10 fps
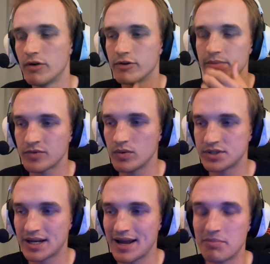for me was
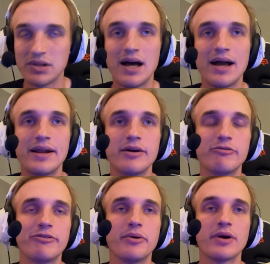that I applied
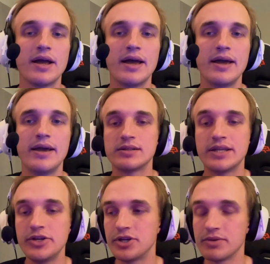for a
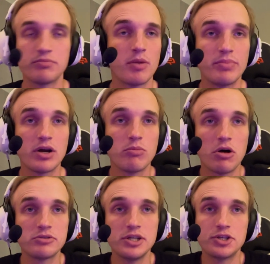
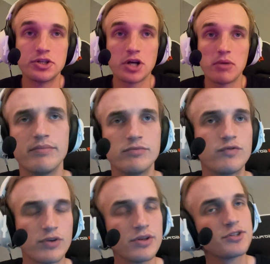pickleball teaching job
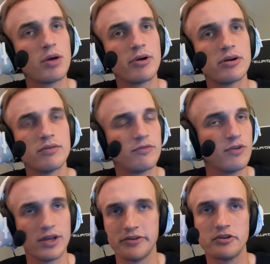for the summer, for
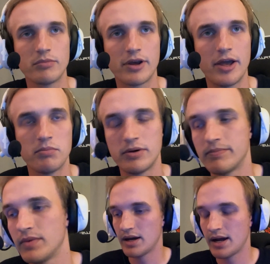like a summer camp.
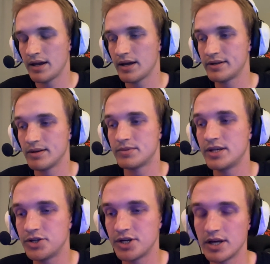I ended up
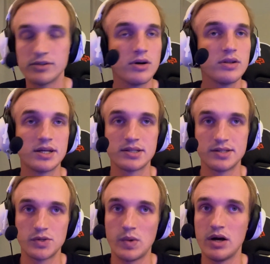teaching adult lessons
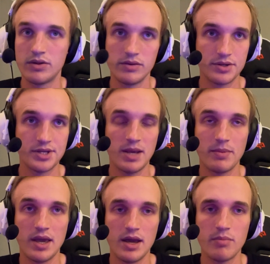as well through the same
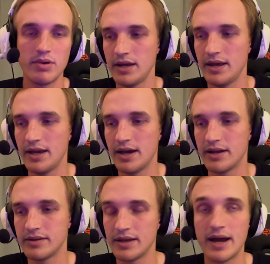camp,
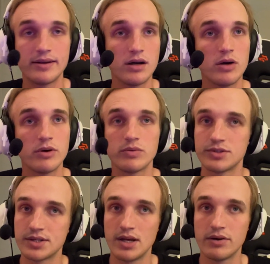and the guy I taught with was a
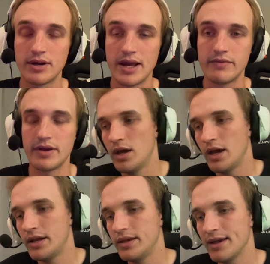Selkirk advocate.
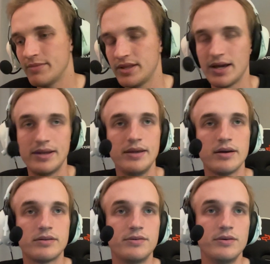And he gave me the idea
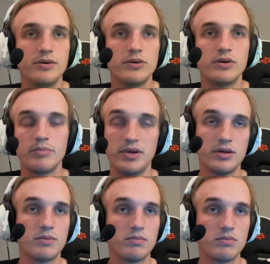to being
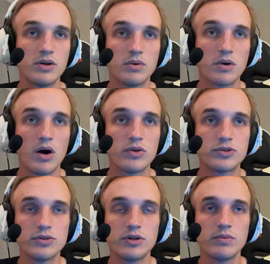a college
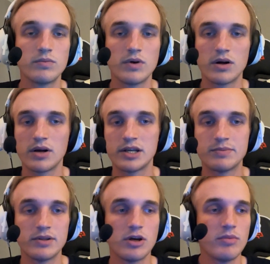student where I
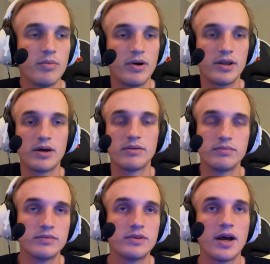spent all my money on
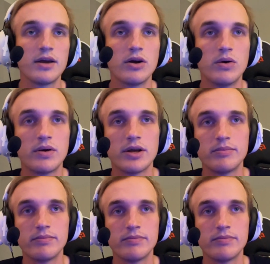Diet Coke and